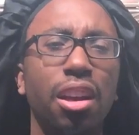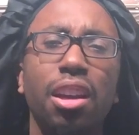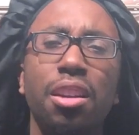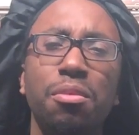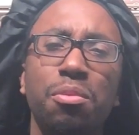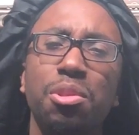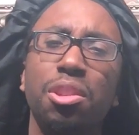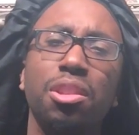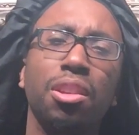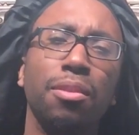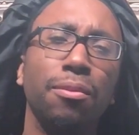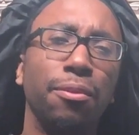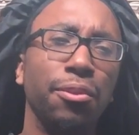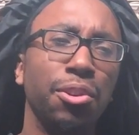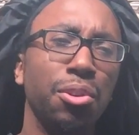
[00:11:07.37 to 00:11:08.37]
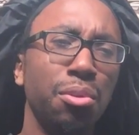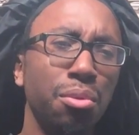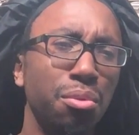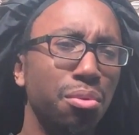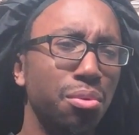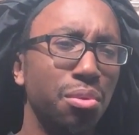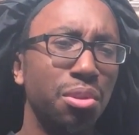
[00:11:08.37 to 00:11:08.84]
And was just
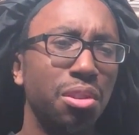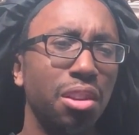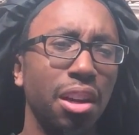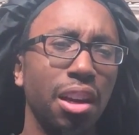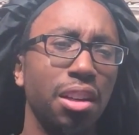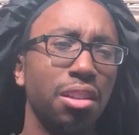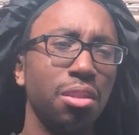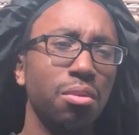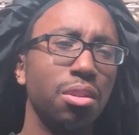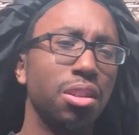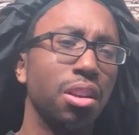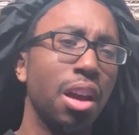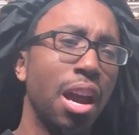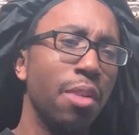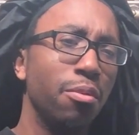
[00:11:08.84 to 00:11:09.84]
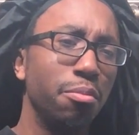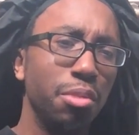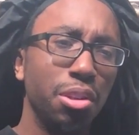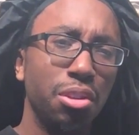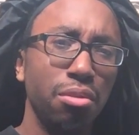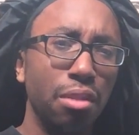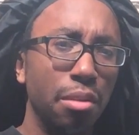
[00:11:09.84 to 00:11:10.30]
confused. Like as soon as I would
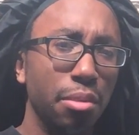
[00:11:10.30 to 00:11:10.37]
be too,